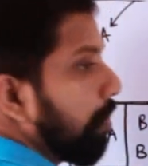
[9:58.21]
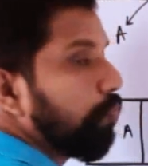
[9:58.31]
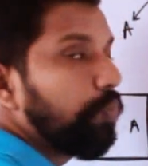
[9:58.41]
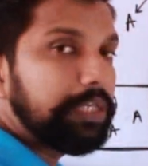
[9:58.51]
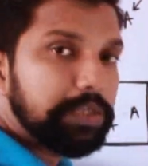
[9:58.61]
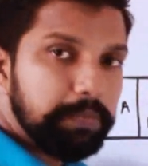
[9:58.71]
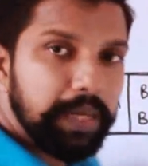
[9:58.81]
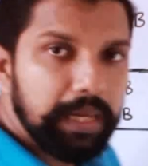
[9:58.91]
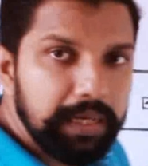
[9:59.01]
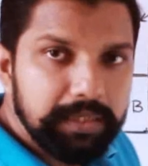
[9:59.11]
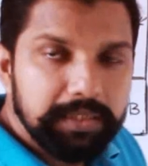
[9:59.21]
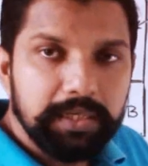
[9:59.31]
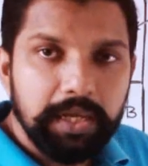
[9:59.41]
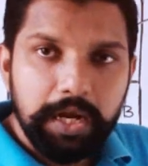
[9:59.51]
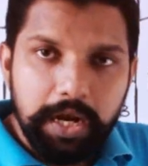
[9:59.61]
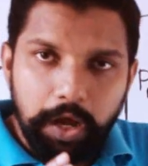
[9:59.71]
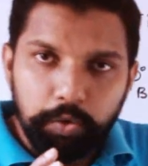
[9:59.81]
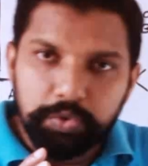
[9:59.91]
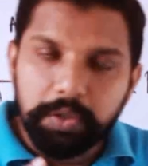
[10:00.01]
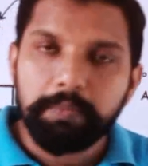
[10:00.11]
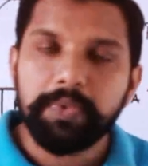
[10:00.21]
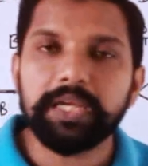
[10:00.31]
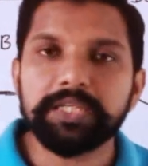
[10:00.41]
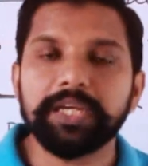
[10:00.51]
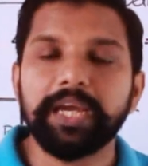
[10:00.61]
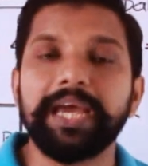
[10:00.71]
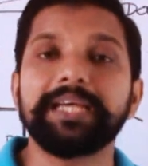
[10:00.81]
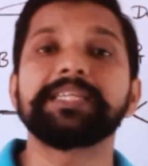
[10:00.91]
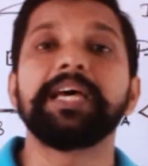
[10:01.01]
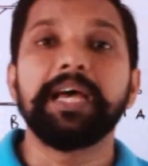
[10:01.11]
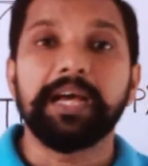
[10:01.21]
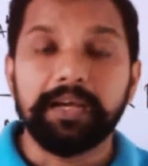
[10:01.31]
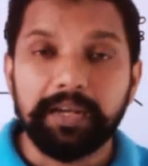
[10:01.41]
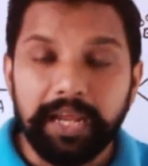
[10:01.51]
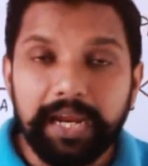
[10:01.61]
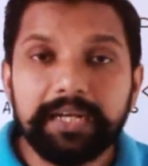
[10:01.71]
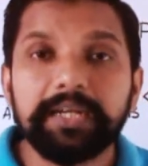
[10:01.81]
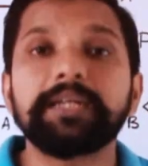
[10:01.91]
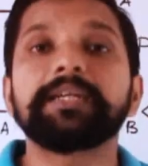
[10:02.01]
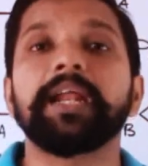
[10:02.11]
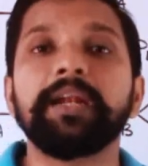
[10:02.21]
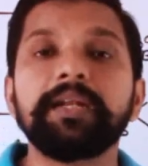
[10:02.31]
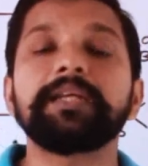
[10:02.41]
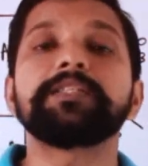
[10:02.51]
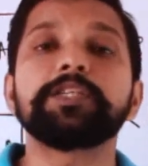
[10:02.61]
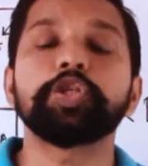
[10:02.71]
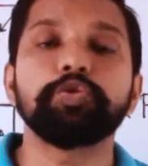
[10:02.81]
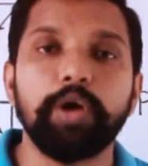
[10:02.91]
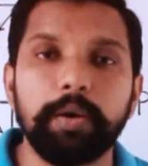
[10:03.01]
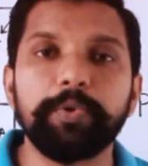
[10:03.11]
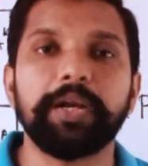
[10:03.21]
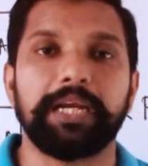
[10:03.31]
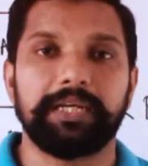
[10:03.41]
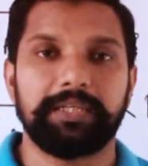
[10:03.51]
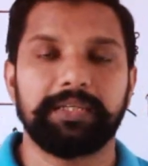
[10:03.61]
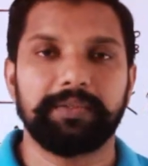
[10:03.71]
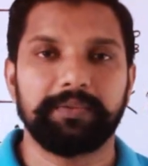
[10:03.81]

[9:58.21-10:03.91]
which means now the mixture has greater tendency to evaporate.